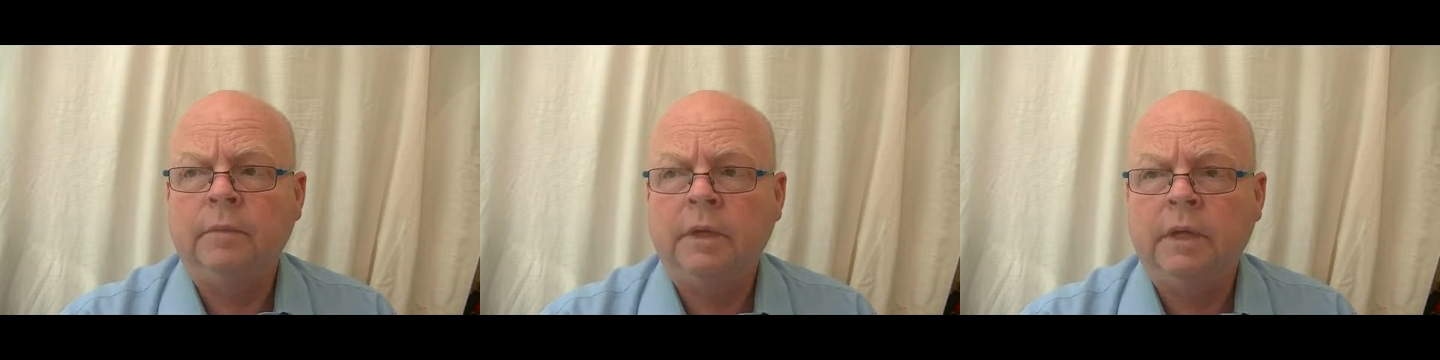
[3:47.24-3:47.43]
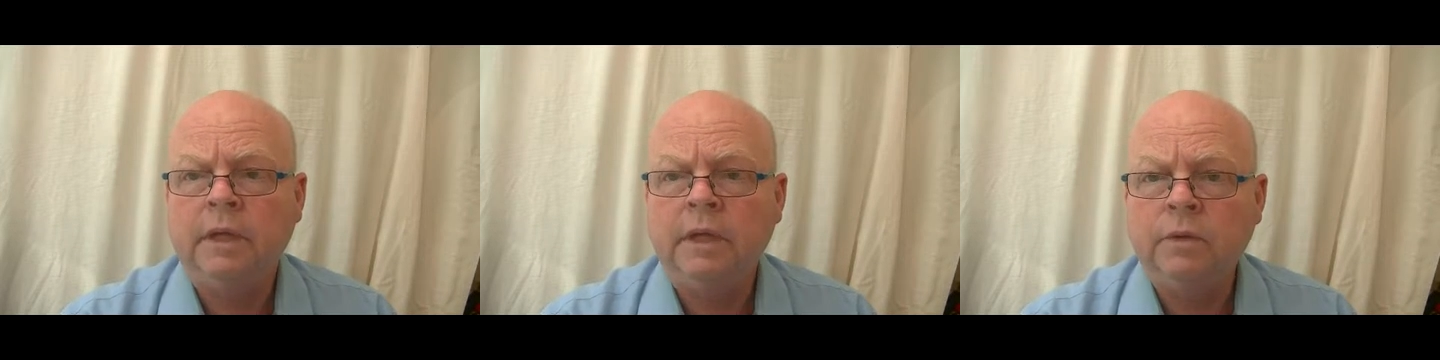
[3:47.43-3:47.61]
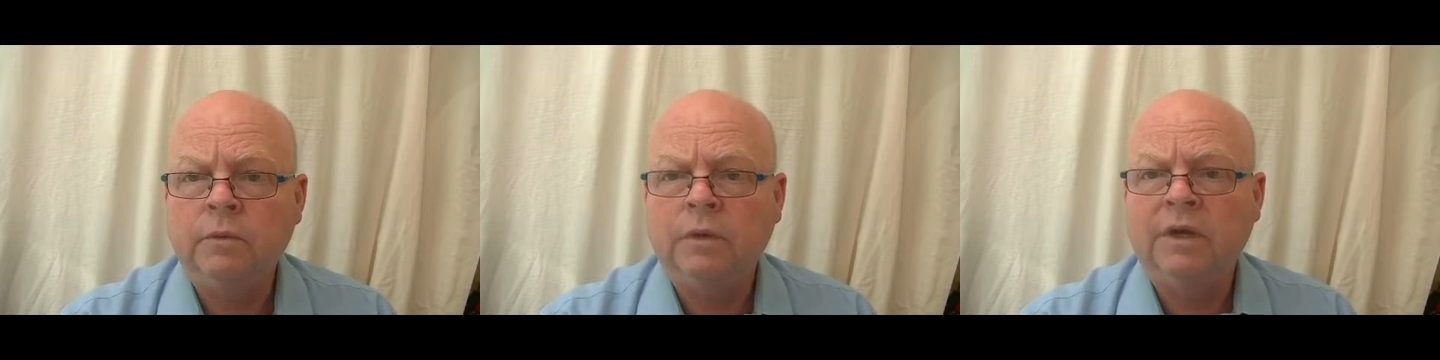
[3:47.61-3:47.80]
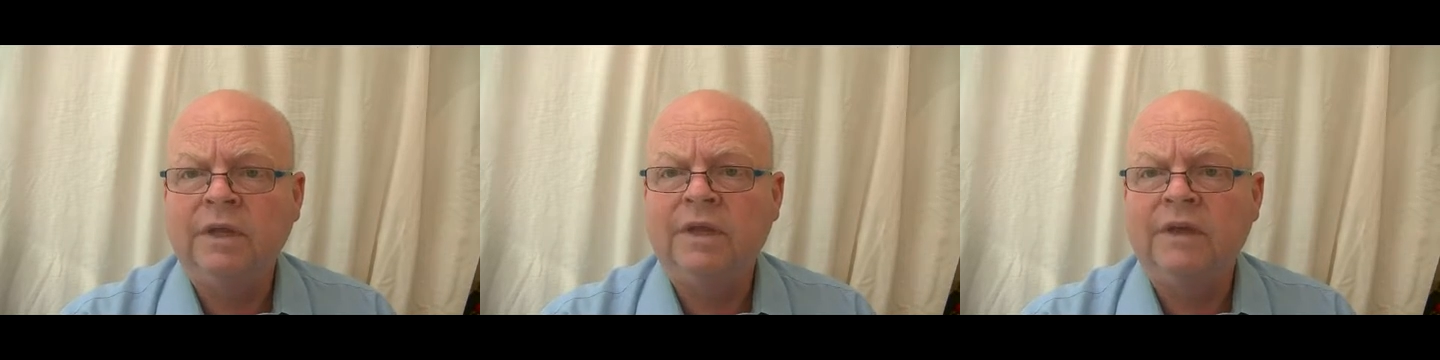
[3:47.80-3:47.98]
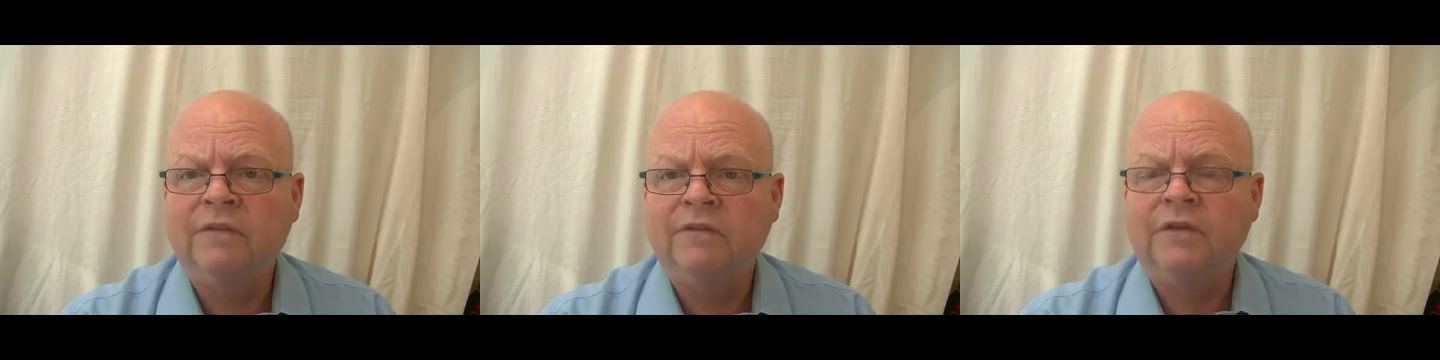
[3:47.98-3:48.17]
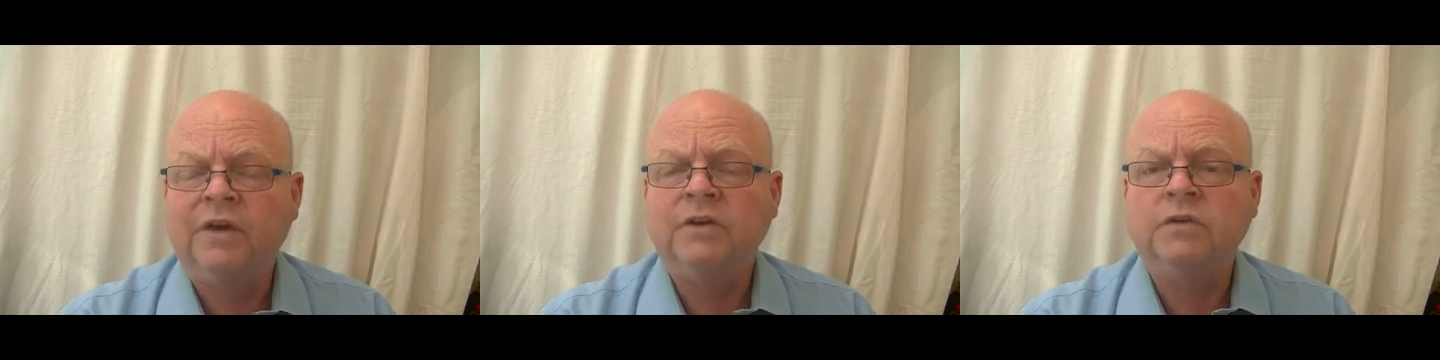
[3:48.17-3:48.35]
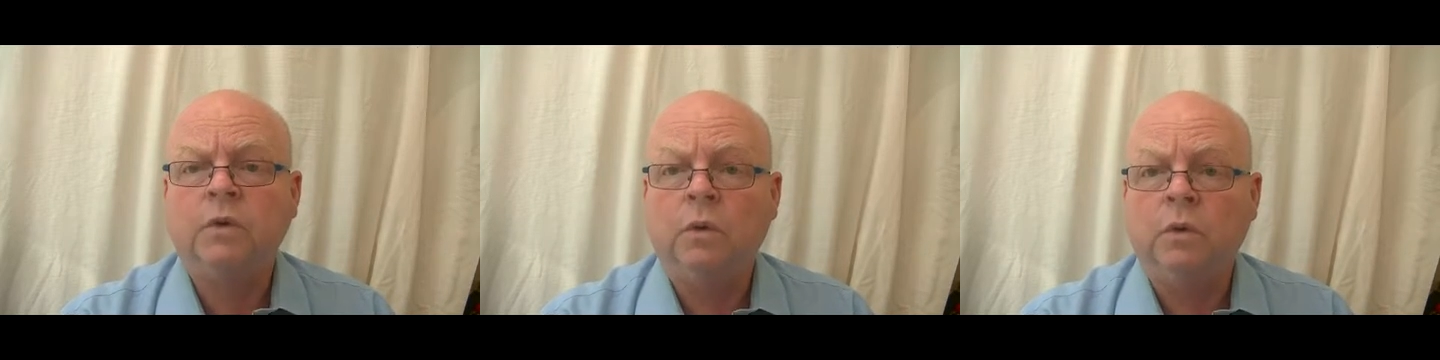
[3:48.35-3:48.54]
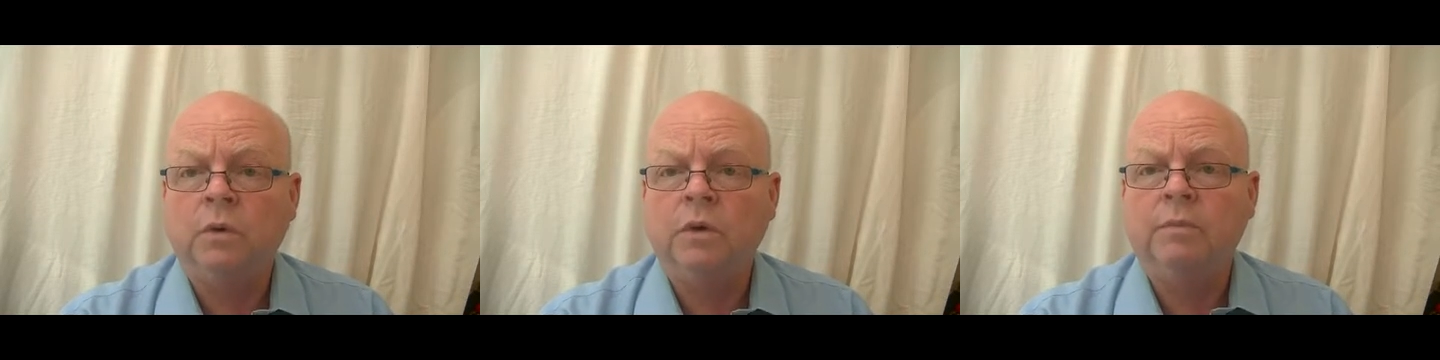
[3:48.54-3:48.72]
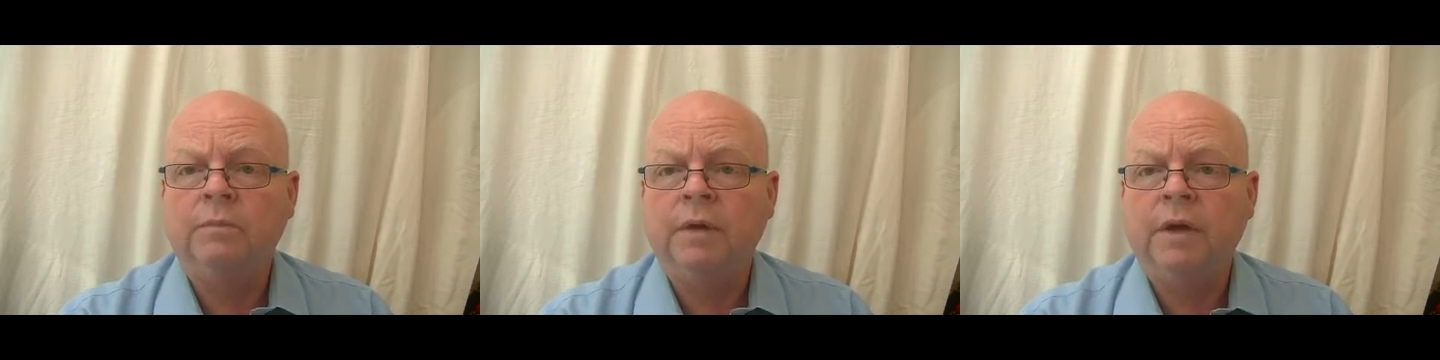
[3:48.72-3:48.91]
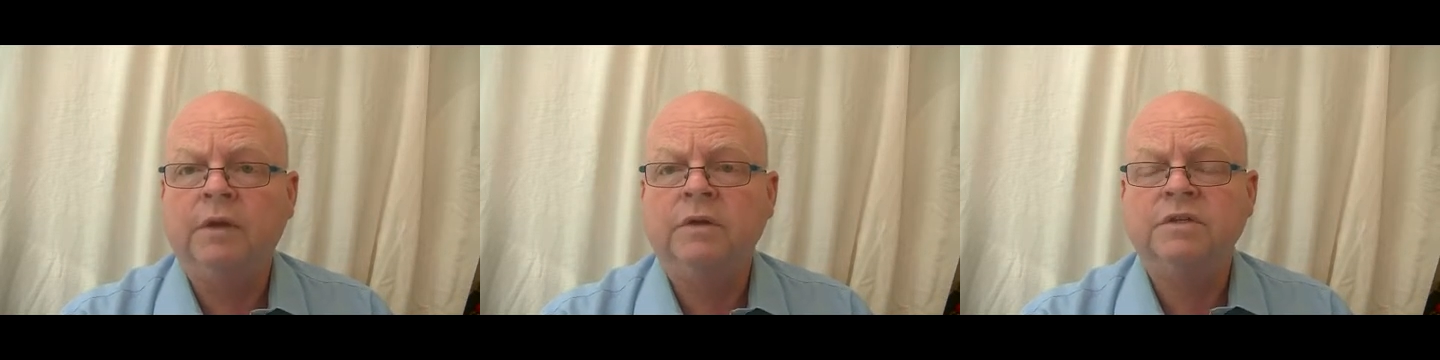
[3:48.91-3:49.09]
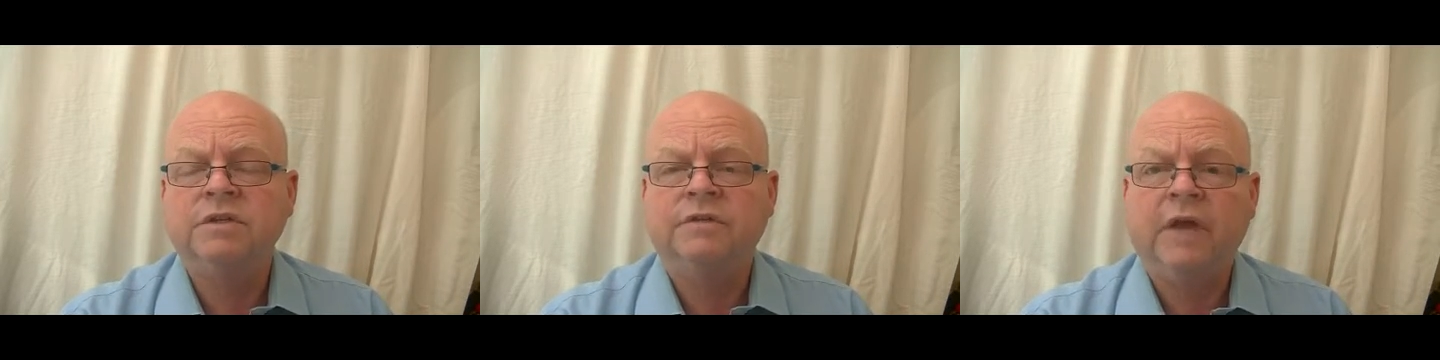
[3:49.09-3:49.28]
equally affect all
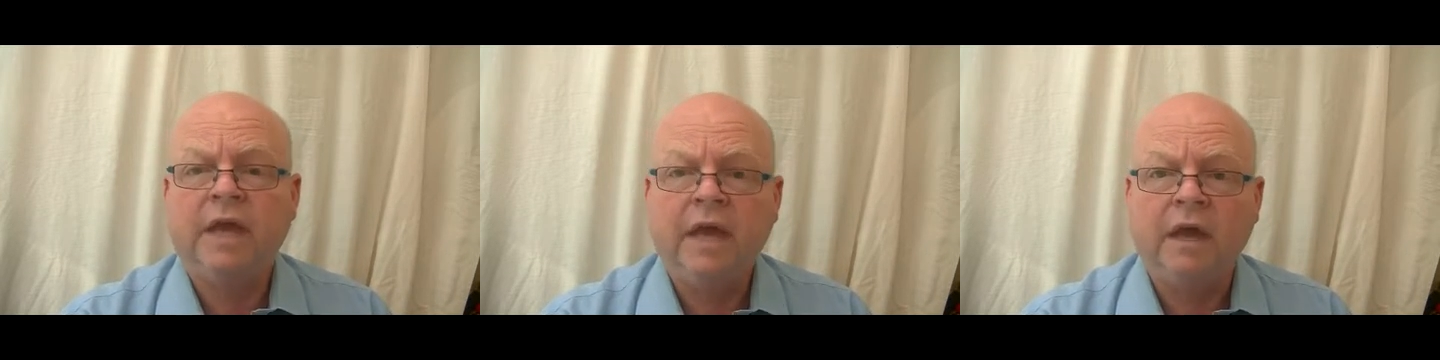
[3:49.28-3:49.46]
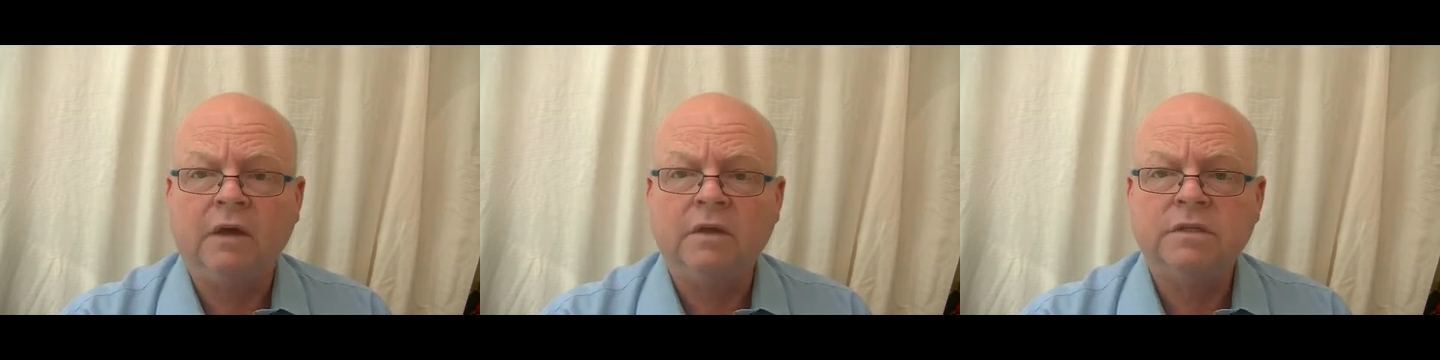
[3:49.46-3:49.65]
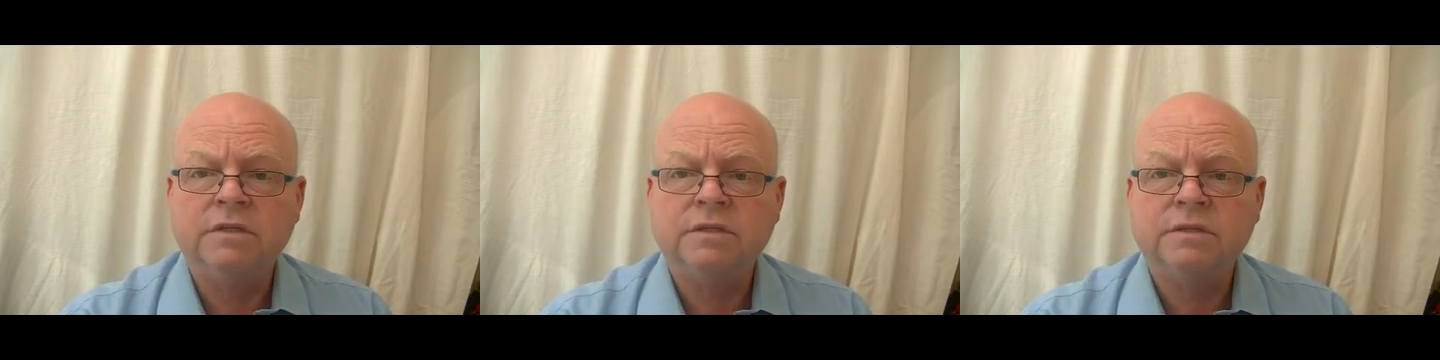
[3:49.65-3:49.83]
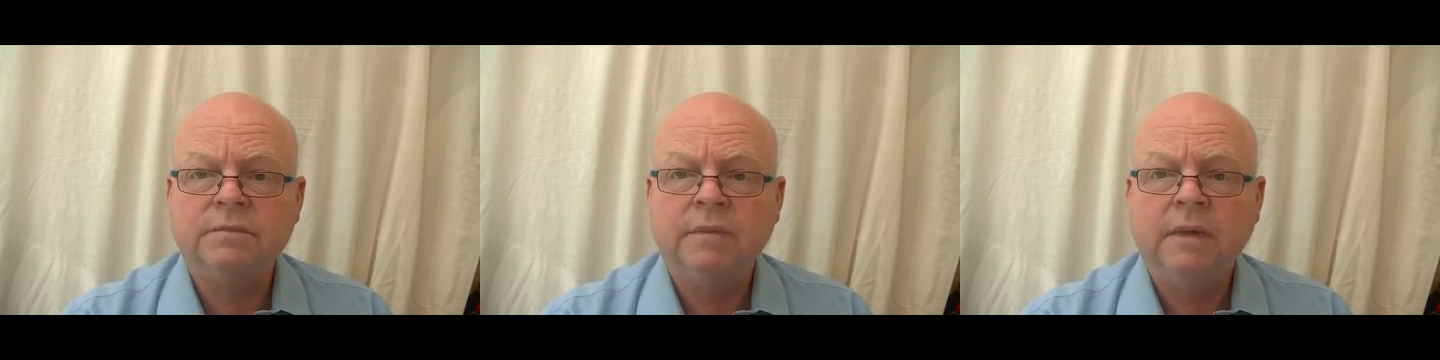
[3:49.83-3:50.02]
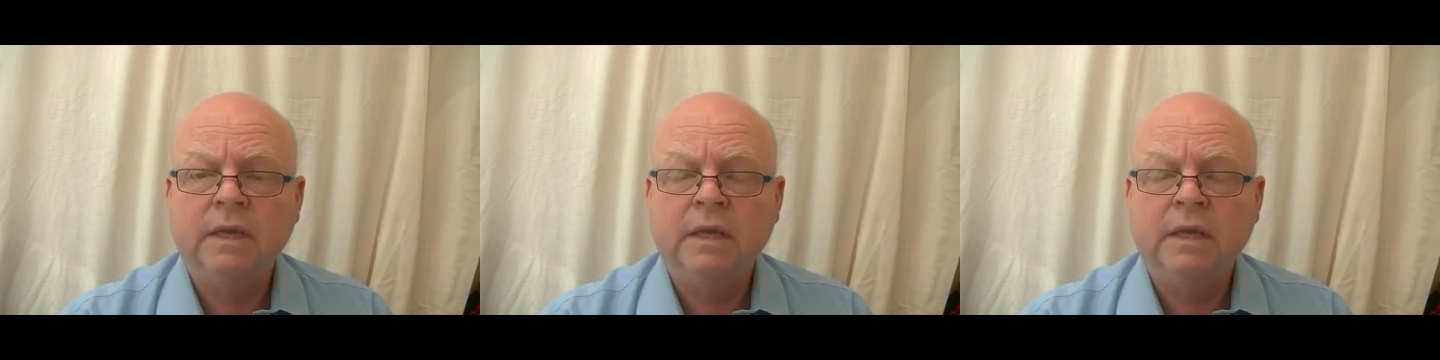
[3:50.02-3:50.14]
components of a house.